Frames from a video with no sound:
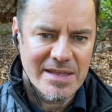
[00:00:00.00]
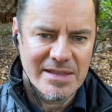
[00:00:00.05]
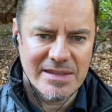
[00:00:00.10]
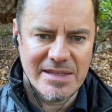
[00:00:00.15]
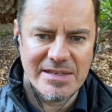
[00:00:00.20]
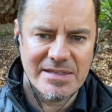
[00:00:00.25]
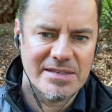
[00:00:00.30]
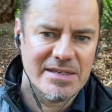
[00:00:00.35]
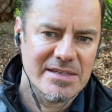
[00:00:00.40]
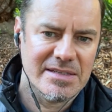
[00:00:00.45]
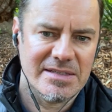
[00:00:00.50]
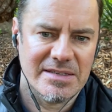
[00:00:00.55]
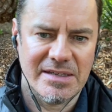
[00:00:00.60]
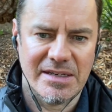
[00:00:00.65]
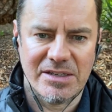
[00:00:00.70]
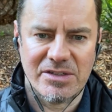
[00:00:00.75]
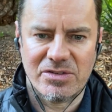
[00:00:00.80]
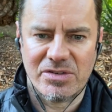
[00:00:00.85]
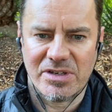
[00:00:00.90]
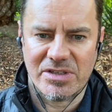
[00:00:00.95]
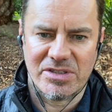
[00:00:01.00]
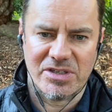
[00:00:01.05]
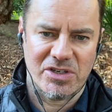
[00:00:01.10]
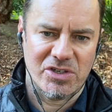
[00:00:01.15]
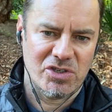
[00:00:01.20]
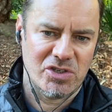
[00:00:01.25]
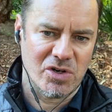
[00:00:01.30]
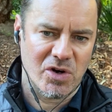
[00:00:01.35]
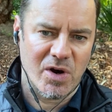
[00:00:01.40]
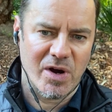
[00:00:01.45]
This is an interesting
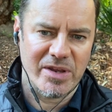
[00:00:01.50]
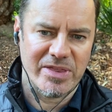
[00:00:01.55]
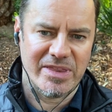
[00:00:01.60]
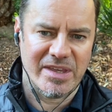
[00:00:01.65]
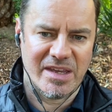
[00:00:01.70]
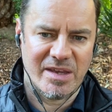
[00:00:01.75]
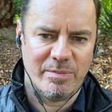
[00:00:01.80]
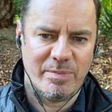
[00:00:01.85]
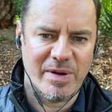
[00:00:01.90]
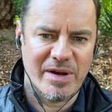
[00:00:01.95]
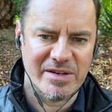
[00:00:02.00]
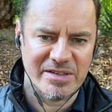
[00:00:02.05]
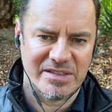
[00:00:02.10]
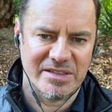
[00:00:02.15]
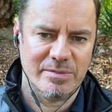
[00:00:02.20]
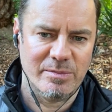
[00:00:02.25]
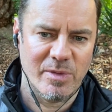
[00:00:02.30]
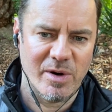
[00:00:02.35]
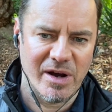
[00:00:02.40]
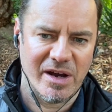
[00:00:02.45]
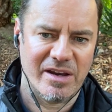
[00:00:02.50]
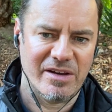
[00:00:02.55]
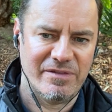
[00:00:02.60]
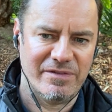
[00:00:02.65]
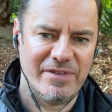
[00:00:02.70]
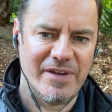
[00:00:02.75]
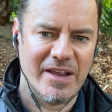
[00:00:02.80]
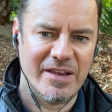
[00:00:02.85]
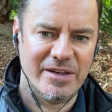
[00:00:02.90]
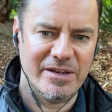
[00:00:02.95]
chart that compares the market
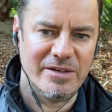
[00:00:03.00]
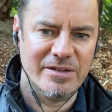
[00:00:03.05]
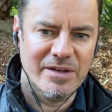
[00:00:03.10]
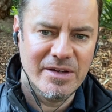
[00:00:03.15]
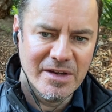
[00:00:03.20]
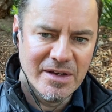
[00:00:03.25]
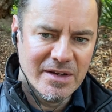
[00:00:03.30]
value